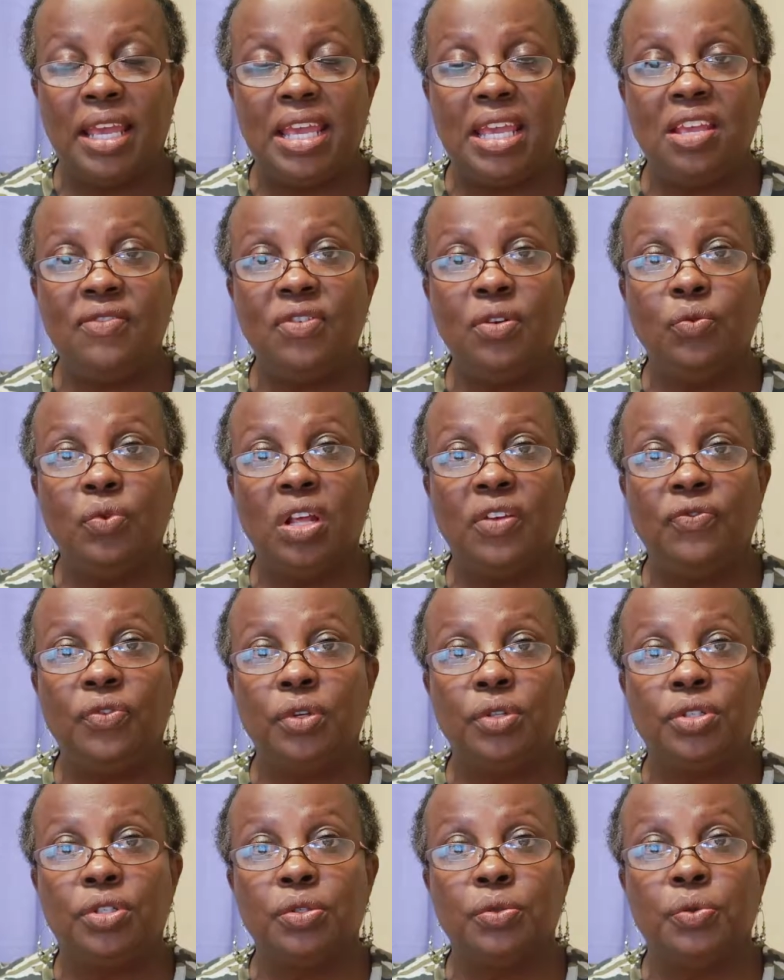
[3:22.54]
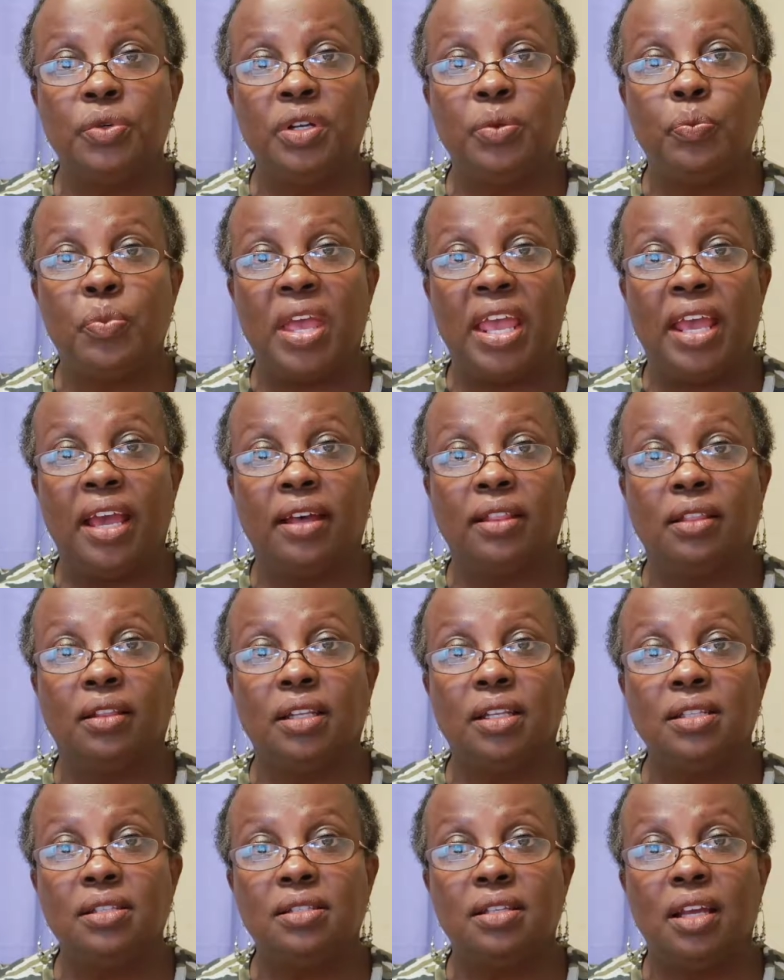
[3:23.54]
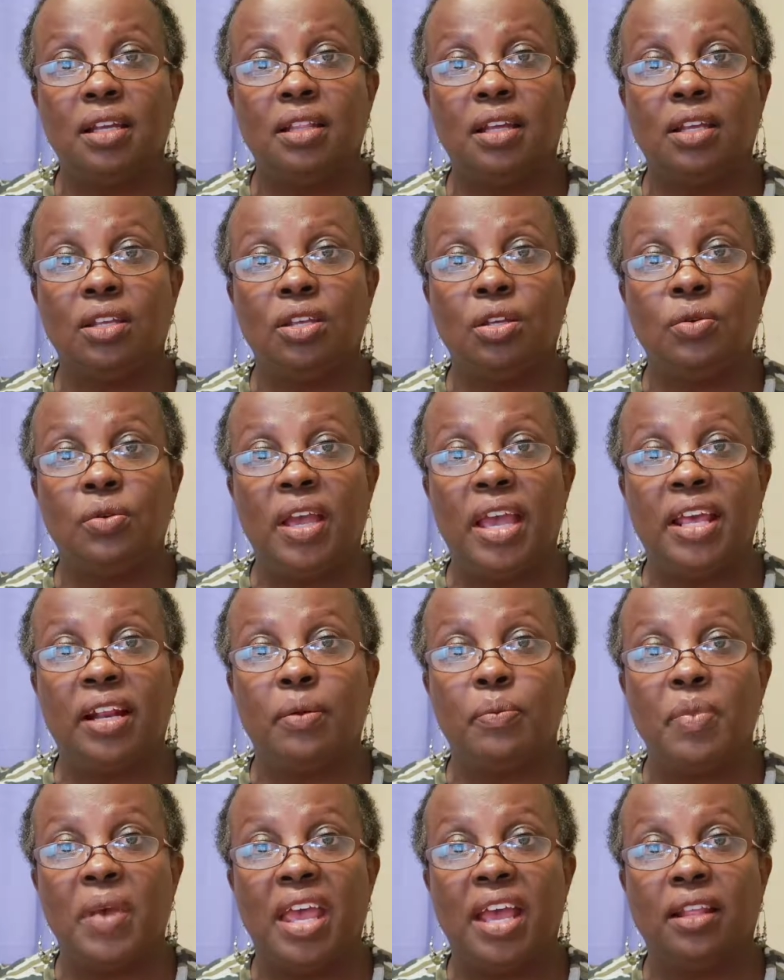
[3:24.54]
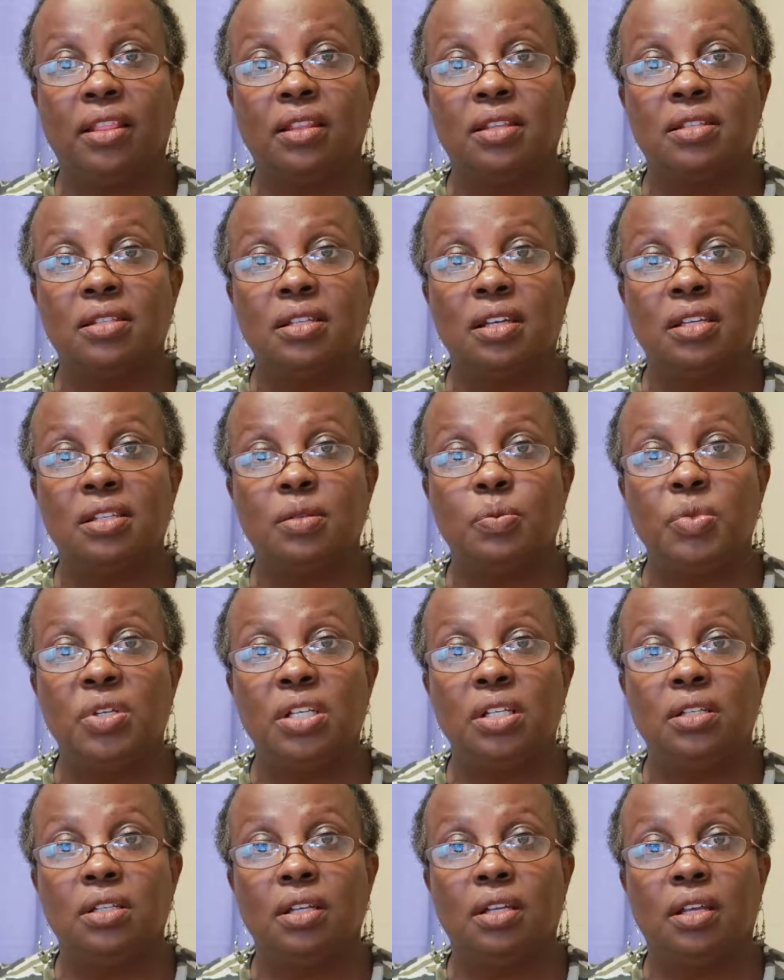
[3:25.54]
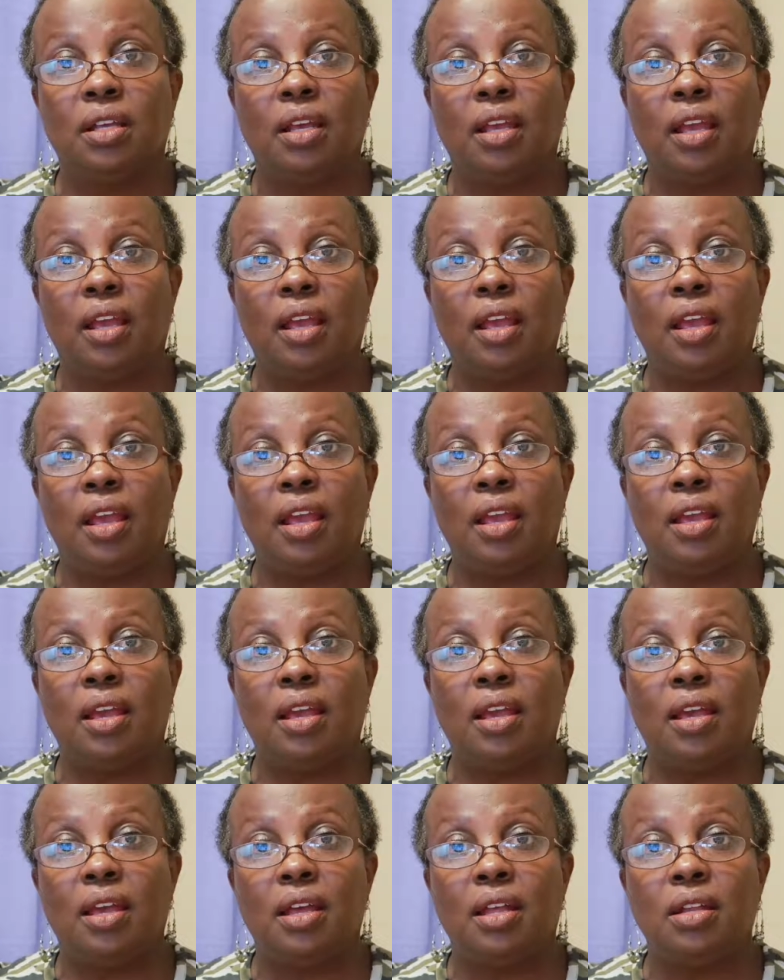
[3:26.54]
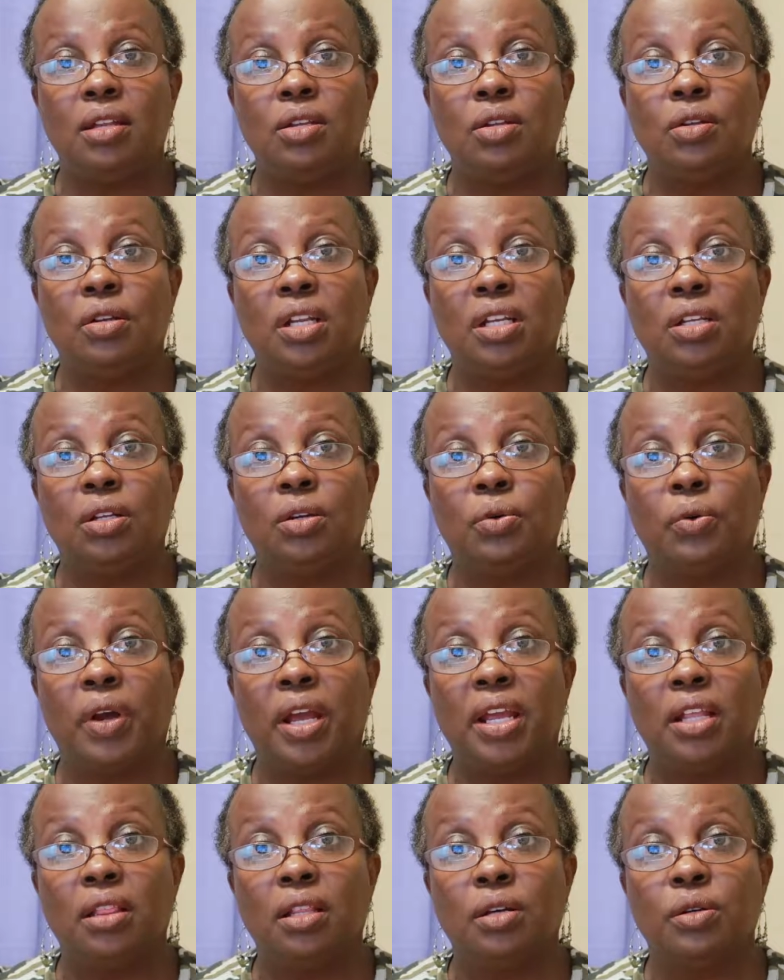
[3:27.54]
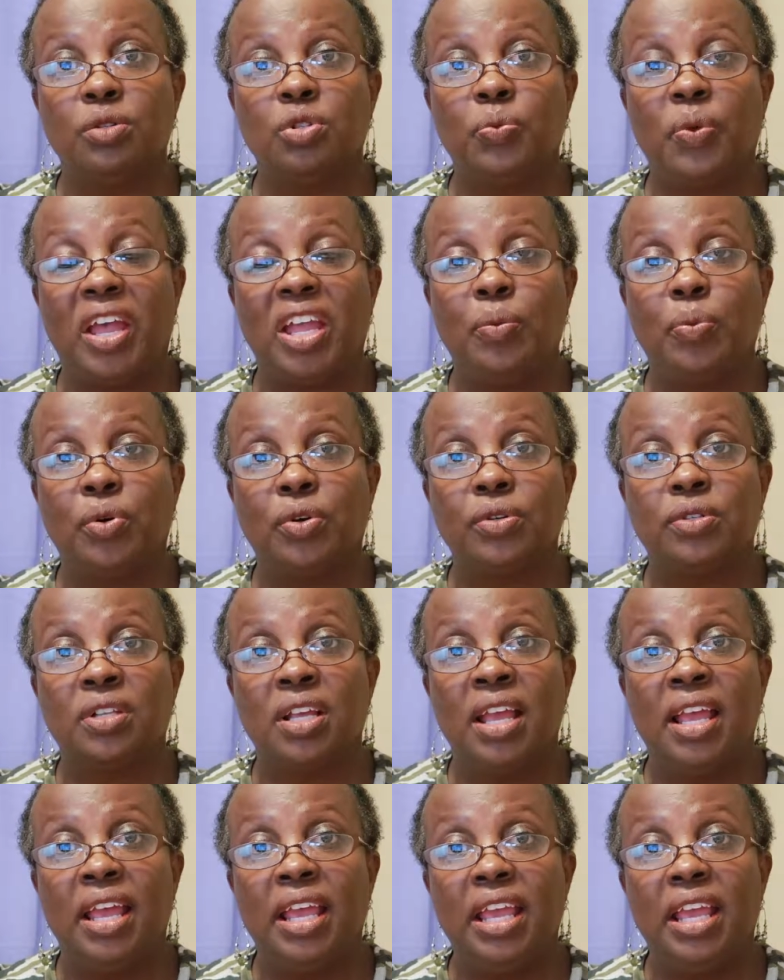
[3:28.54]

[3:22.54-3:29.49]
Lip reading: Even if you're doing math, let's say that you had a math assessment and you need to grade those papers.